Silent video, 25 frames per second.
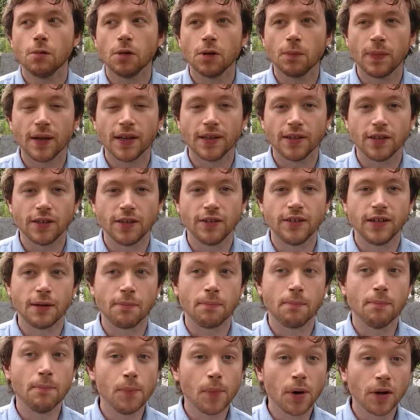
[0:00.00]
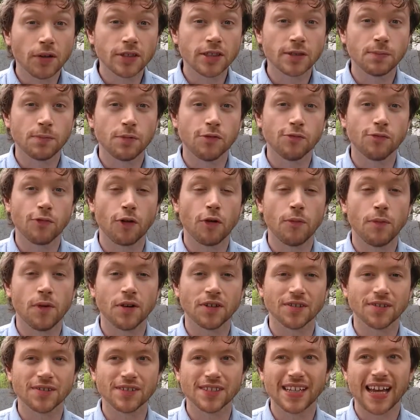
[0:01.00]
would be that you need multiple role
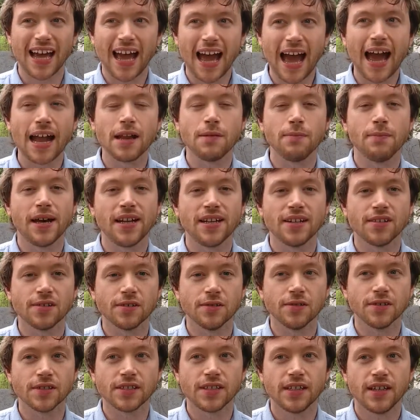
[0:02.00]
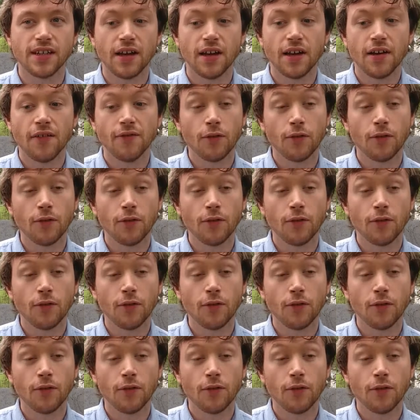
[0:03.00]
models and mentors.